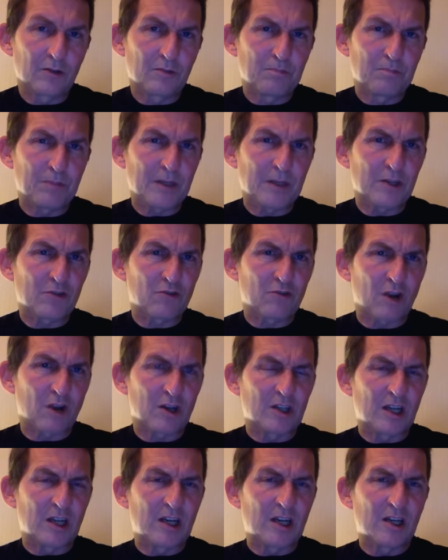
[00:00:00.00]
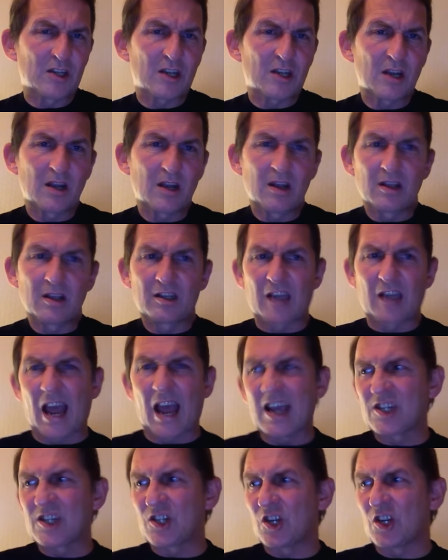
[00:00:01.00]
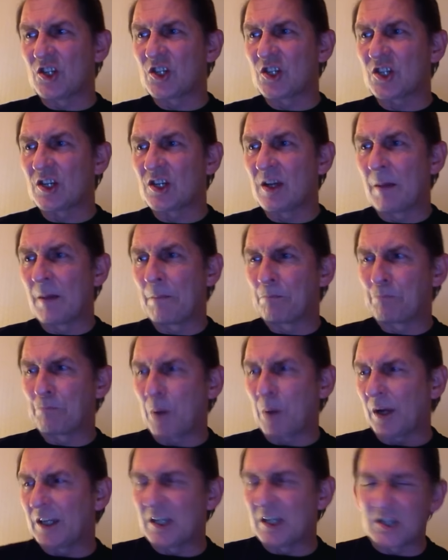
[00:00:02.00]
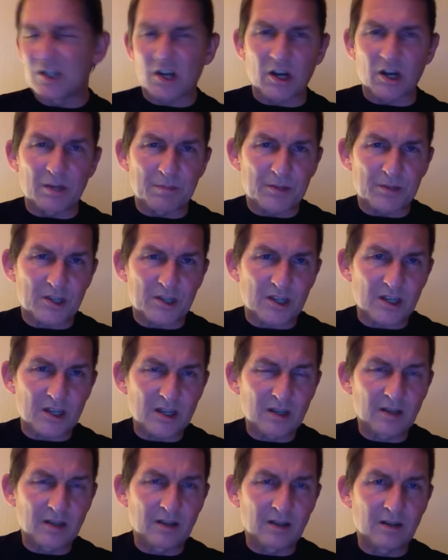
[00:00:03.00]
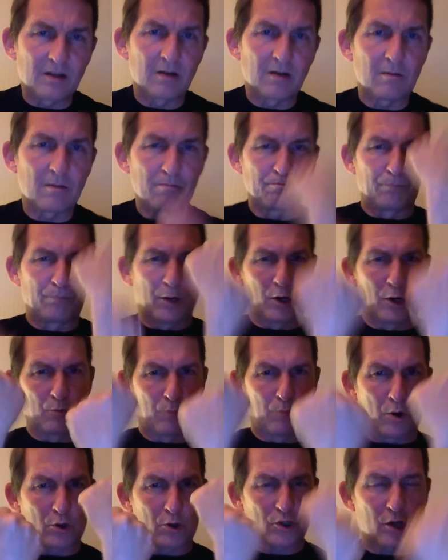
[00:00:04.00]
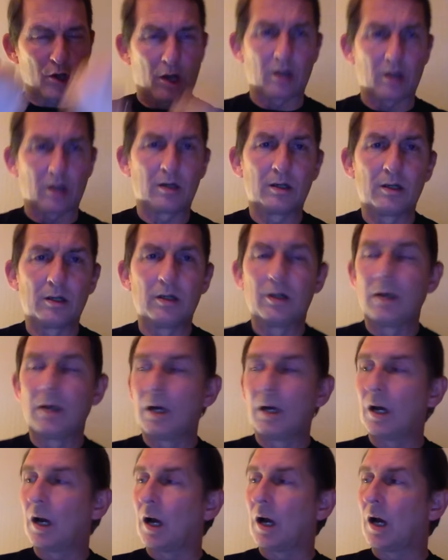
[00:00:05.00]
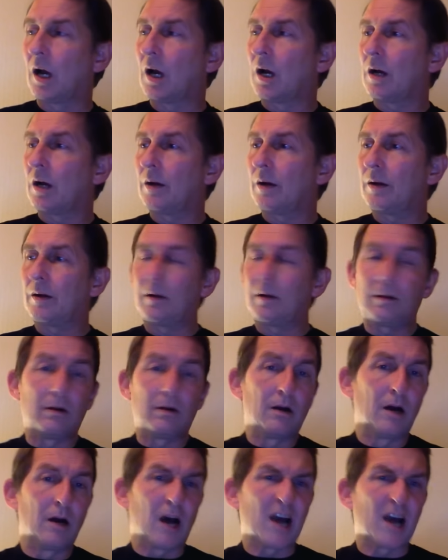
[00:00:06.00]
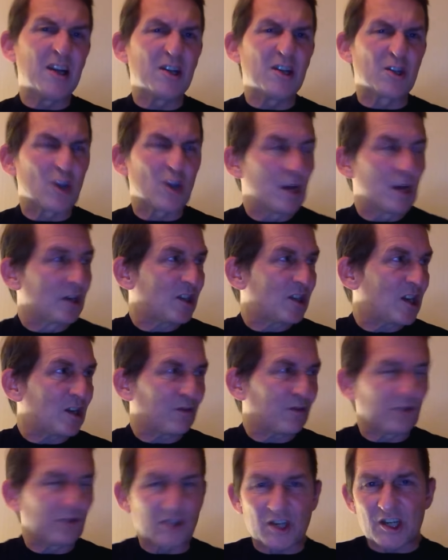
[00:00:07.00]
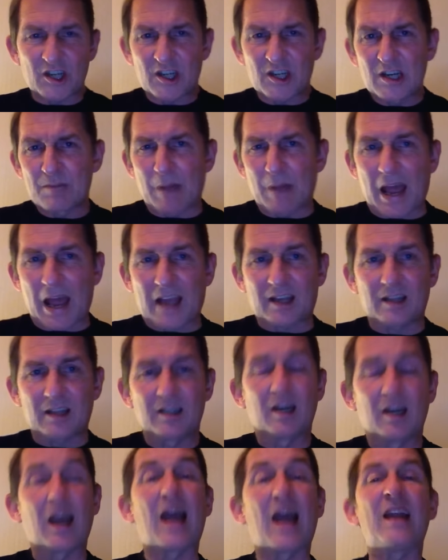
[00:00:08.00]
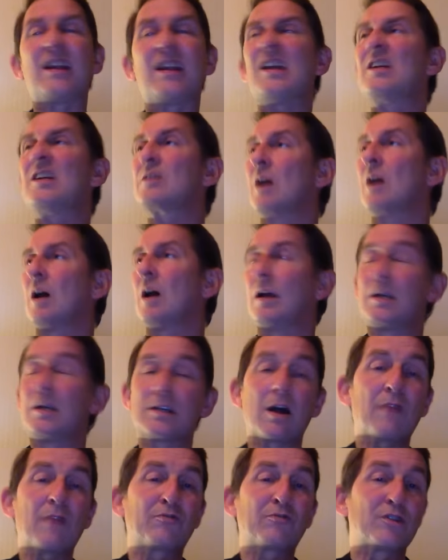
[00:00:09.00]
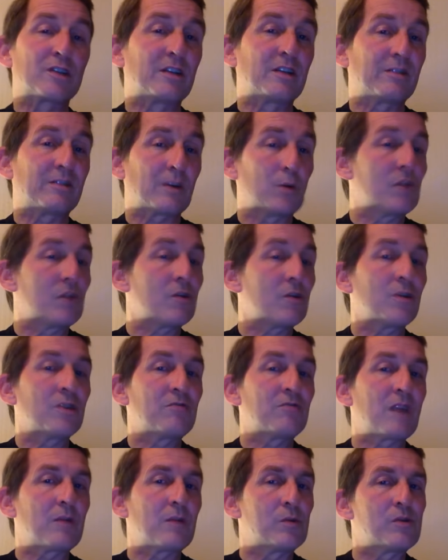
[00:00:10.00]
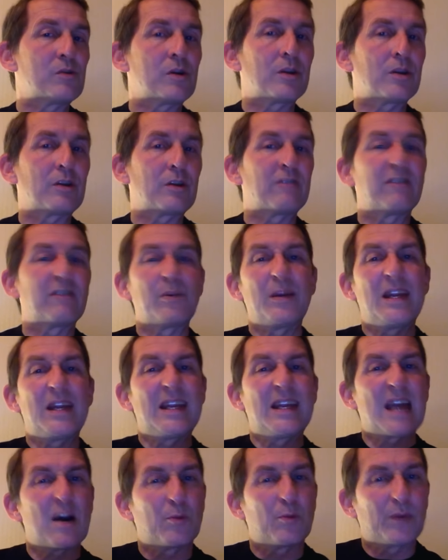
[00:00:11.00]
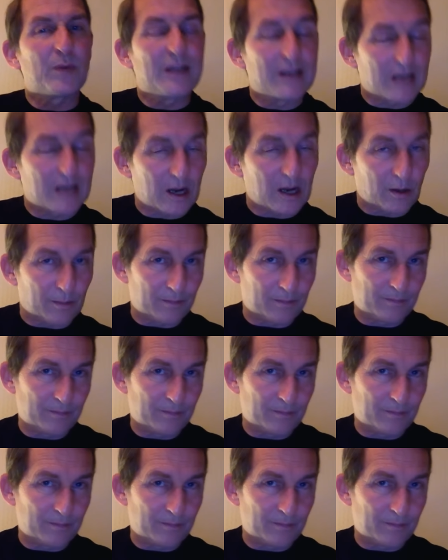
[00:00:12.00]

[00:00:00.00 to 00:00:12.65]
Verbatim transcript: biggest drug dealers, gangsters, pikey types, big boxer, uh, and he's six foot six and he's black, and he's he's after us. We're on the run. We're on the run. We need help. We need help.